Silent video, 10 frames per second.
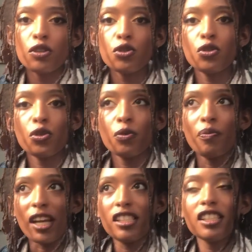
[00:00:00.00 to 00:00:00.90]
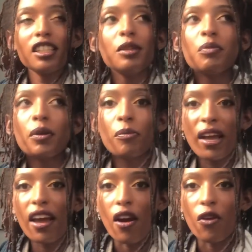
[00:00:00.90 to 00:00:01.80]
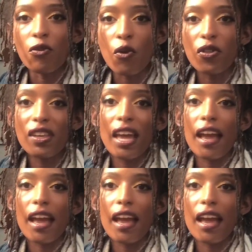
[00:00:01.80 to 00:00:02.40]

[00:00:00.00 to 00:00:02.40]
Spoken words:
to basically prepare for the